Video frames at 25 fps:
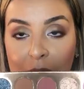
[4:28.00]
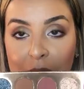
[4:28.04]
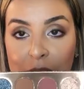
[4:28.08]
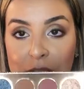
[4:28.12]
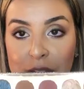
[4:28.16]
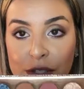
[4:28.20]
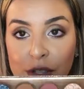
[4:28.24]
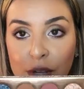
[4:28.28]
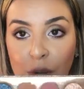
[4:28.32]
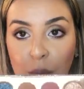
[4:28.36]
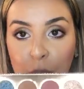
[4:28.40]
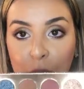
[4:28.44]

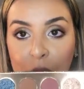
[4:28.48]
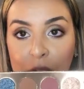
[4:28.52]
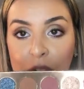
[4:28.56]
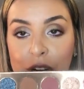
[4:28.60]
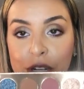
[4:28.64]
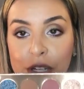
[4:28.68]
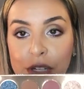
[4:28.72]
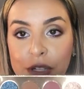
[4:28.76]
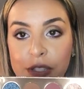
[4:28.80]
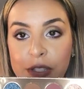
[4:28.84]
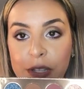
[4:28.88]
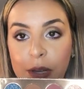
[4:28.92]
So we're
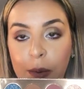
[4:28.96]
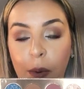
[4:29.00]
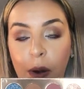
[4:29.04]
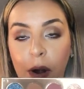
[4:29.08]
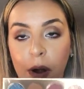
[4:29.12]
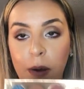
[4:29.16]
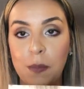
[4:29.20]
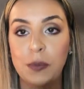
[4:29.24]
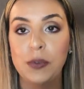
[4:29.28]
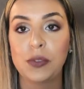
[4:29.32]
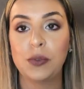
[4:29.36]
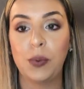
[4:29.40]
gonna do some
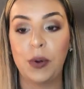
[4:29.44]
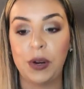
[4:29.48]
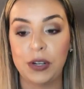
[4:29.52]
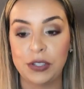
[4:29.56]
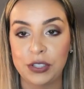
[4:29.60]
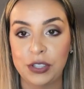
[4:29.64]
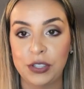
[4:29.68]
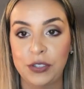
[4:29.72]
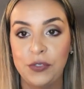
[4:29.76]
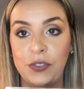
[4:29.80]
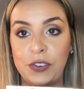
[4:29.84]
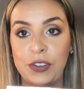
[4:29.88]
arm
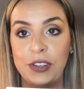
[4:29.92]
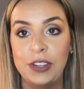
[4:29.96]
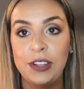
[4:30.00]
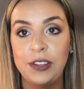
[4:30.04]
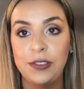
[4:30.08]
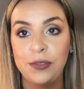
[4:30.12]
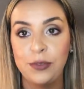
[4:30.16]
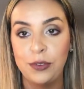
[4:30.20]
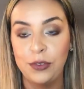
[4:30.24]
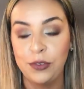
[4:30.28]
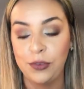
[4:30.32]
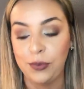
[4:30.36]
swatches for
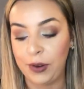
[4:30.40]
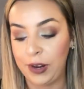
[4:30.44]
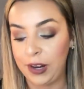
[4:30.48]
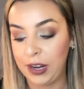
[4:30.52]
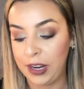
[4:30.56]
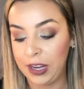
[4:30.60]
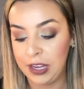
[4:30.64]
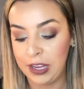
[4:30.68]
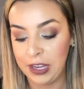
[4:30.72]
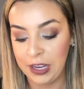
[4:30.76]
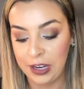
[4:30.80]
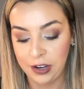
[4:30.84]
these ones right
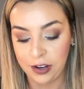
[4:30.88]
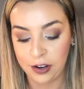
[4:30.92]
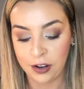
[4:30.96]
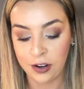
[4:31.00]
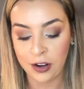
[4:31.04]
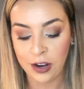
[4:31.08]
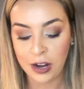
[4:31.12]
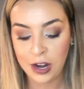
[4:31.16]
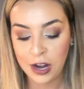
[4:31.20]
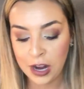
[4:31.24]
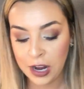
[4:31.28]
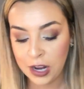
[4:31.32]

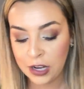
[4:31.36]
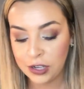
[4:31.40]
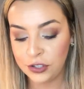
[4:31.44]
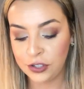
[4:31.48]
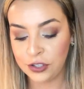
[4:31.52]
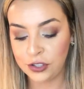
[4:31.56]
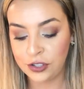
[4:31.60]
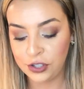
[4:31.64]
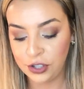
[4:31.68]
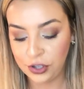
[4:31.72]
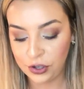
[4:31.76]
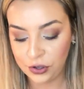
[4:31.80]
here,
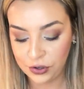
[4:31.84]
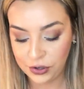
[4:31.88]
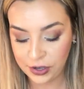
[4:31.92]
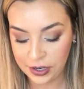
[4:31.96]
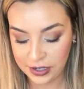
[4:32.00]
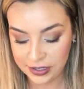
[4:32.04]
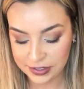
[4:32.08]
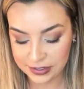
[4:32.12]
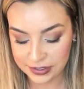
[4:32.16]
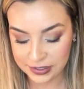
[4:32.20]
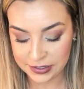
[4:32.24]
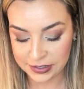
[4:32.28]
just so you
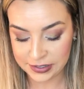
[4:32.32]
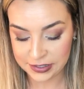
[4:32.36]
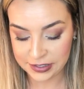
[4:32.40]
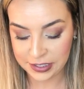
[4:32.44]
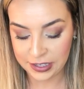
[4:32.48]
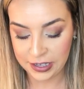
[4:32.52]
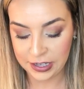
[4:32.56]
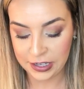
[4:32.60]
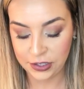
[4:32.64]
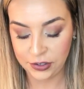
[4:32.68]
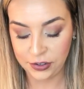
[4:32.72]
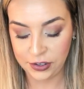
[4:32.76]
guys can
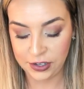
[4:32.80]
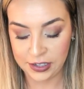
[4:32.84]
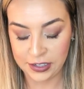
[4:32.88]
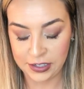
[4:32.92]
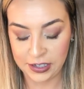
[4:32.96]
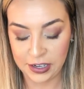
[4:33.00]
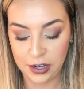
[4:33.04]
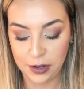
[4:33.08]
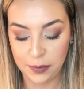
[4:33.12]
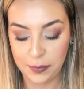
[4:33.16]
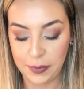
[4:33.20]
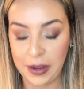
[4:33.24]
see and you can
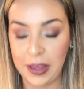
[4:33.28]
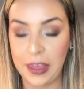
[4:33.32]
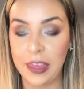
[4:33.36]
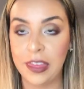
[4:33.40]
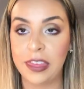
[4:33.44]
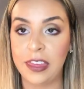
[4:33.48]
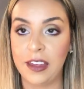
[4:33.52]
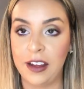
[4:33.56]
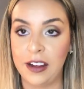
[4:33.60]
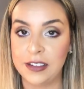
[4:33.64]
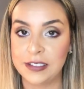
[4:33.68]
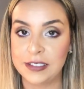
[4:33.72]
hear my
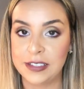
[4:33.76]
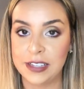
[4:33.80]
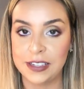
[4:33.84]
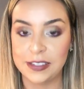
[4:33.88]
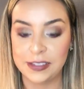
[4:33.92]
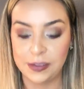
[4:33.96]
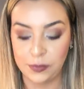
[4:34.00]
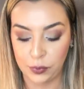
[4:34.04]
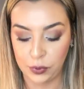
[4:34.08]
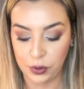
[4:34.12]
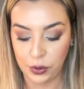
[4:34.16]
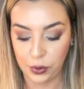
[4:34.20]
thoughts
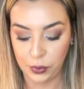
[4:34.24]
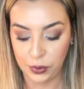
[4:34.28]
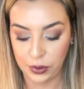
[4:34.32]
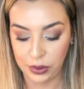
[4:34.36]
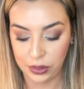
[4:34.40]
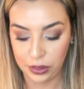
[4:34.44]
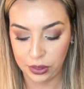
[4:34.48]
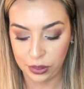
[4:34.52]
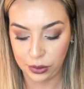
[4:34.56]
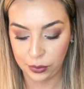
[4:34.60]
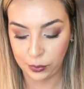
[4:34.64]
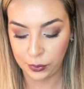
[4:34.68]
as we're
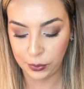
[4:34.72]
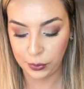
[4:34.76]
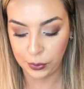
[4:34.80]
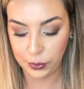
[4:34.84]
going through